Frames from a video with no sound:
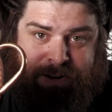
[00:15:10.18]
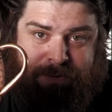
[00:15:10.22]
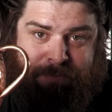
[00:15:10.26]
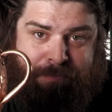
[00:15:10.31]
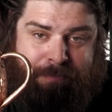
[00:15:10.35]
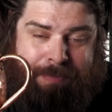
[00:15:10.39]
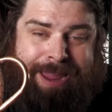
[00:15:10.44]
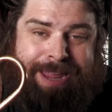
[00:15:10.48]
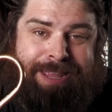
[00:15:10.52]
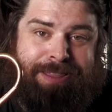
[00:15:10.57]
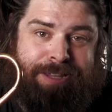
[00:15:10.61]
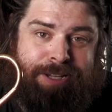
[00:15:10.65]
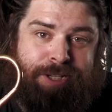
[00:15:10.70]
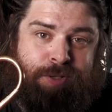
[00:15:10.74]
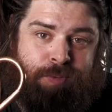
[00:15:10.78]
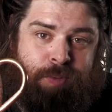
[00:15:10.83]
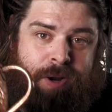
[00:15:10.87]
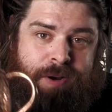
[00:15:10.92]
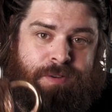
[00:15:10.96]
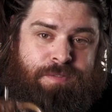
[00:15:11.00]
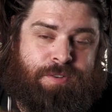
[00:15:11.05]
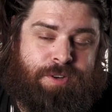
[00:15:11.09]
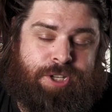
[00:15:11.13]
Make this
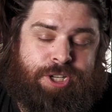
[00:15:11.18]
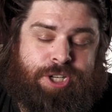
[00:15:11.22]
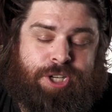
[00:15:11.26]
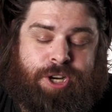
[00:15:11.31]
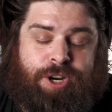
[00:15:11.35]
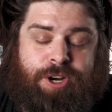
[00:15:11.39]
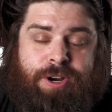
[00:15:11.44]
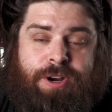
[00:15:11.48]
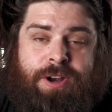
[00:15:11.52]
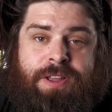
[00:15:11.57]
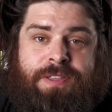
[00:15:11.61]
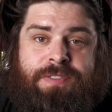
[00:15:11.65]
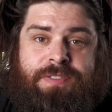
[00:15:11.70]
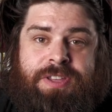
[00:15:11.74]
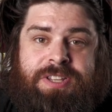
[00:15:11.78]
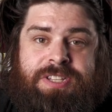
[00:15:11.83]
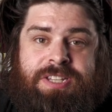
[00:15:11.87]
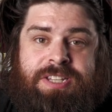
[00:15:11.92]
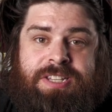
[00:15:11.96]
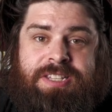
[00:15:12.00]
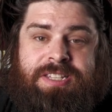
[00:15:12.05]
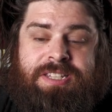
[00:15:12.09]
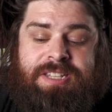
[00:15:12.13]
one for sure.
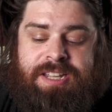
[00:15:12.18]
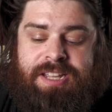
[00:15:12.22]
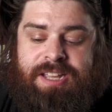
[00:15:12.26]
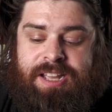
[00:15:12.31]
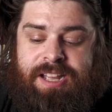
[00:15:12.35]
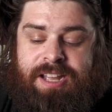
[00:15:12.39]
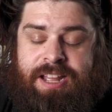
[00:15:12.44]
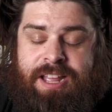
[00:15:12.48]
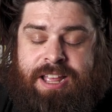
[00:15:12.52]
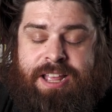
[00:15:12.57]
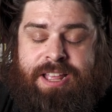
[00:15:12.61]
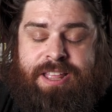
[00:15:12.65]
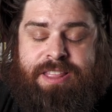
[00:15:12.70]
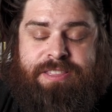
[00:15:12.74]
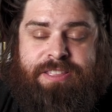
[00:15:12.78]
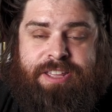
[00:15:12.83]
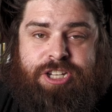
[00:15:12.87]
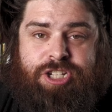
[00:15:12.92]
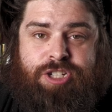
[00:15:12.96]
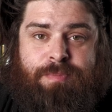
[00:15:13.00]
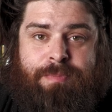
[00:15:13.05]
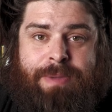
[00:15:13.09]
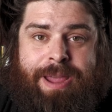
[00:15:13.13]
This is the
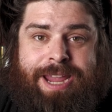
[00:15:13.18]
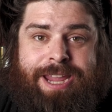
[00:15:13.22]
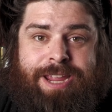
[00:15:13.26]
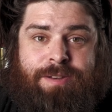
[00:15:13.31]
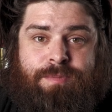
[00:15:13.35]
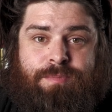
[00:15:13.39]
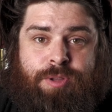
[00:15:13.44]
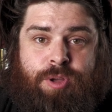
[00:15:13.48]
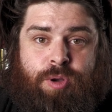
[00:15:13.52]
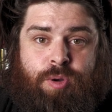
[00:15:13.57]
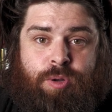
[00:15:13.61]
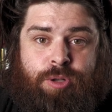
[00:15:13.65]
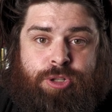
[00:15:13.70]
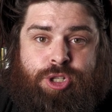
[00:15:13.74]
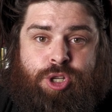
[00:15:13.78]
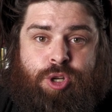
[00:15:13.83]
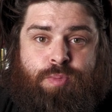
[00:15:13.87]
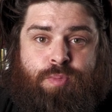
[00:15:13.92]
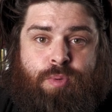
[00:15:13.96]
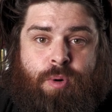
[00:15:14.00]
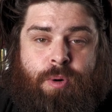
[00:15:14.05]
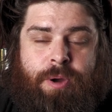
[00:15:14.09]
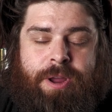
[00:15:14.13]
Jamaican Mule
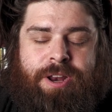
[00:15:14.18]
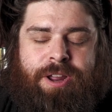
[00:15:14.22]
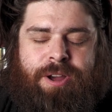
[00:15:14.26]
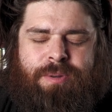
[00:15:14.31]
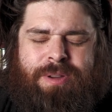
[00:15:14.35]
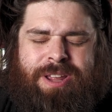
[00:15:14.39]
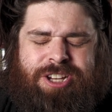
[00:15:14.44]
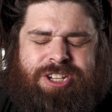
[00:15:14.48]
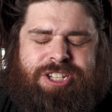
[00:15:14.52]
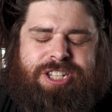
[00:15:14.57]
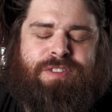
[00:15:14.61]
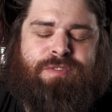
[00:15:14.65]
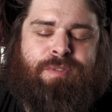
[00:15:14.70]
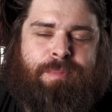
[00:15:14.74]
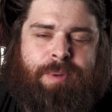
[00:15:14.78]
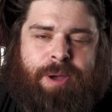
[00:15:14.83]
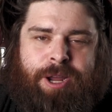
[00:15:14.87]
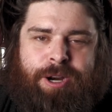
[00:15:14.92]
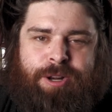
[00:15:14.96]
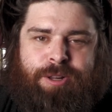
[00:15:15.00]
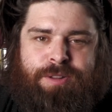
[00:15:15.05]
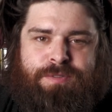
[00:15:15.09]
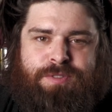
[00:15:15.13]
2.0. Get yourself a
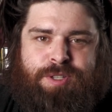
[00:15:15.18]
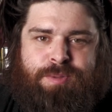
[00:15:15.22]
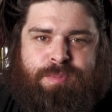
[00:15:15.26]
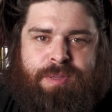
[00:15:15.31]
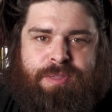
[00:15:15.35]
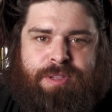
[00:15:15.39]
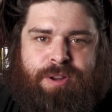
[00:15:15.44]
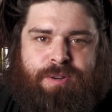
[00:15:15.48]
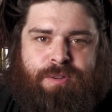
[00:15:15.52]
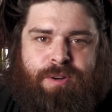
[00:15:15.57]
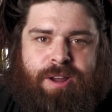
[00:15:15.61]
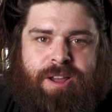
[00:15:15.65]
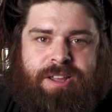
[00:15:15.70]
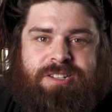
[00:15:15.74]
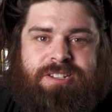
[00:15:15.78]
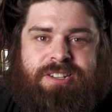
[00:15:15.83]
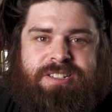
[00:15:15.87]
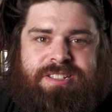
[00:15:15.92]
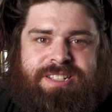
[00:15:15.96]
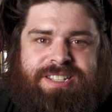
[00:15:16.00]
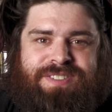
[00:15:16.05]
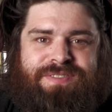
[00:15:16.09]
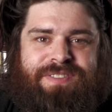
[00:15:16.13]
bottle of Smith & Cross
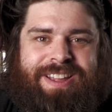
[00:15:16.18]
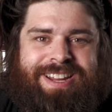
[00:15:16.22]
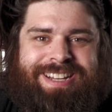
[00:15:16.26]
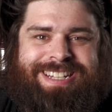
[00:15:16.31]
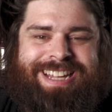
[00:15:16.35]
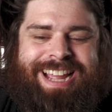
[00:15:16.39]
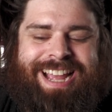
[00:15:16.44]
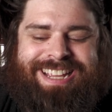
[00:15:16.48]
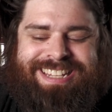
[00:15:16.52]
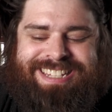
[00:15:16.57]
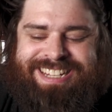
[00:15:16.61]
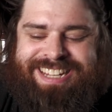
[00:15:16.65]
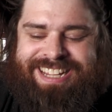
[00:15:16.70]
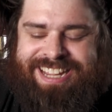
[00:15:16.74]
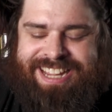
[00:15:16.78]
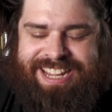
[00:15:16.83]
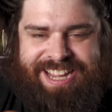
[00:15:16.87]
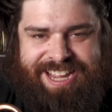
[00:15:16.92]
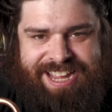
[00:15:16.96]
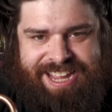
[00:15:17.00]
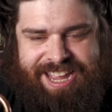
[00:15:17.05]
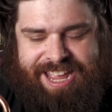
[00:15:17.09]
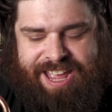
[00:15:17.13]
because it's fantastic,
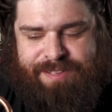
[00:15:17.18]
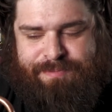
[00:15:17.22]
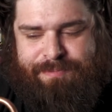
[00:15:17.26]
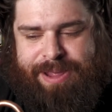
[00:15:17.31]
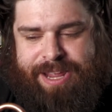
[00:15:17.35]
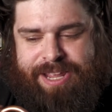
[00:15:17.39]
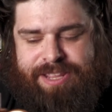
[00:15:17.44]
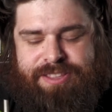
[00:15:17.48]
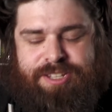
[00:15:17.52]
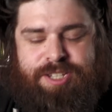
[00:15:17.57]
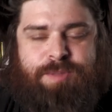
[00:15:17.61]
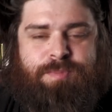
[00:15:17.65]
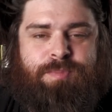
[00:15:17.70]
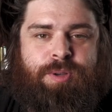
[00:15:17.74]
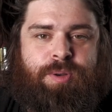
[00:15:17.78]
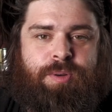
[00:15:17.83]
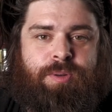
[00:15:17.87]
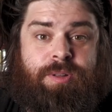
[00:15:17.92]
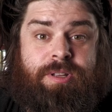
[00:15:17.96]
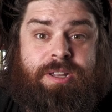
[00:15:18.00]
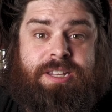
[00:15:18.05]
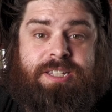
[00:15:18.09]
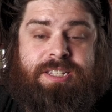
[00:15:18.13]
and make this
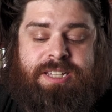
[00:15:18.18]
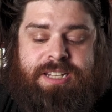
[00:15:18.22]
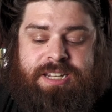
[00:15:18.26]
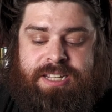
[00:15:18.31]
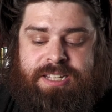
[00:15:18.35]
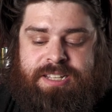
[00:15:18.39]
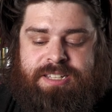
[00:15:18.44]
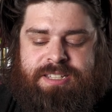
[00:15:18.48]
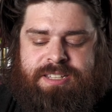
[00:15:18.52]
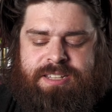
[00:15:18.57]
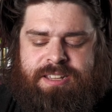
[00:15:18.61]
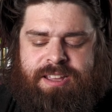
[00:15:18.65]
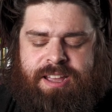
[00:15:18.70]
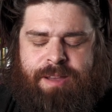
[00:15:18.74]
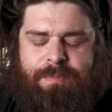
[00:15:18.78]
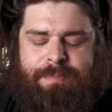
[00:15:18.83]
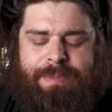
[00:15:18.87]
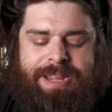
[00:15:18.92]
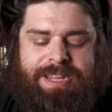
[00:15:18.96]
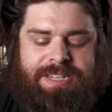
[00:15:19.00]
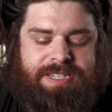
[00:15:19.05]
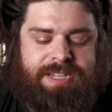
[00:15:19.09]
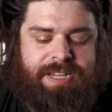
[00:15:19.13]
mule because it is
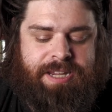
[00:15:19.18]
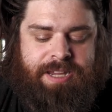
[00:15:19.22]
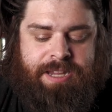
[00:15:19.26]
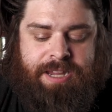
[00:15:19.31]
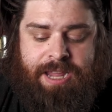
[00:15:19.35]
amazing.